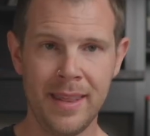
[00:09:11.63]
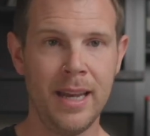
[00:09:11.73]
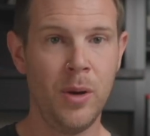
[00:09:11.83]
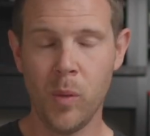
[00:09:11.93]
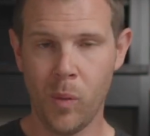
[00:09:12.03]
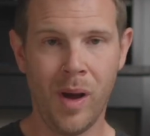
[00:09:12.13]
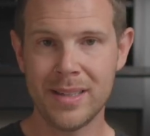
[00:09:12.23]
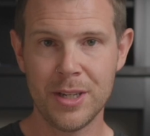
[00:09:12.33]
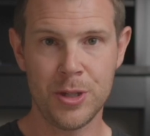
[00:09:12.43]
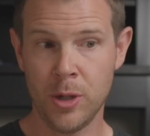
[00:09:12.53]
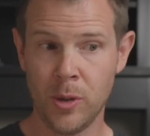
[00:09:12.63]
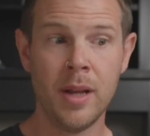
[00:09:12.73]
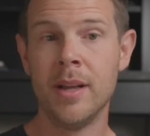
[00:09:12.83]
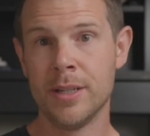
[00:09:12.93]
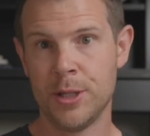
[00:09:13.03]
They don't want to show
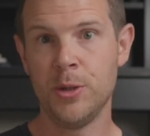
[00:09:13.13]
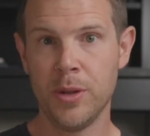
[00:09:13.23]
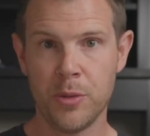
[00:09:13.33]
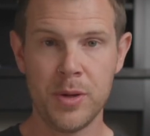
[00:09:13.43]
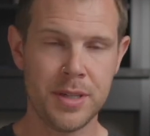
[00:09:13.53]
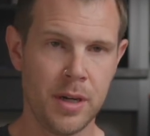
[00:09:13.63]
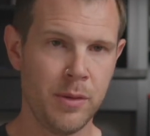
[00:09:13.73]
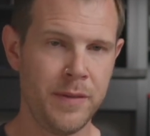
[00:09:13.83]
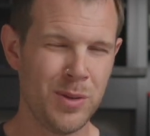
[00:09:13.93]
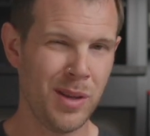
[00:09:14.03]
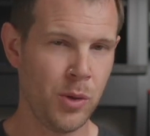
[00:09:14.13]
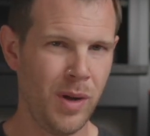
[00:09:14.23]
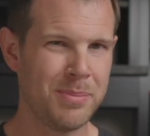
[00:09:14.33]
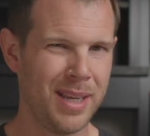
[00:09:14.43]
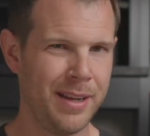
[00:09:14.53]
2- and 3-star reviews on their
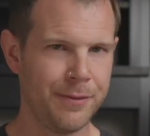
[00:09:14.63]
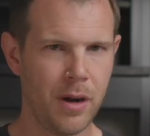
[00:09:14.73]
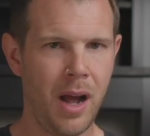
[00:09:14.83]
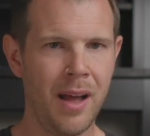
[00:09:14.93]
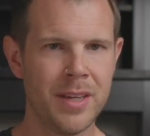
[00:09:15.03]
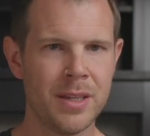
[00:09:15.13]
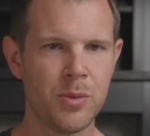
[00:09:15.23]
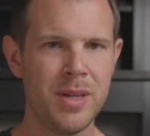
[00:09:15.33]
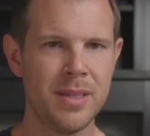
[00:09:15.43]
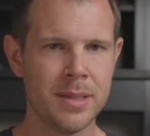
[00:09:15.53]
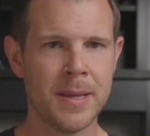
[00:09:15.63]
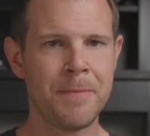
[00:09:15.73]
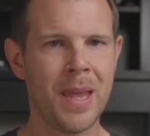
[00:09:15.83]
website for obvious reasons.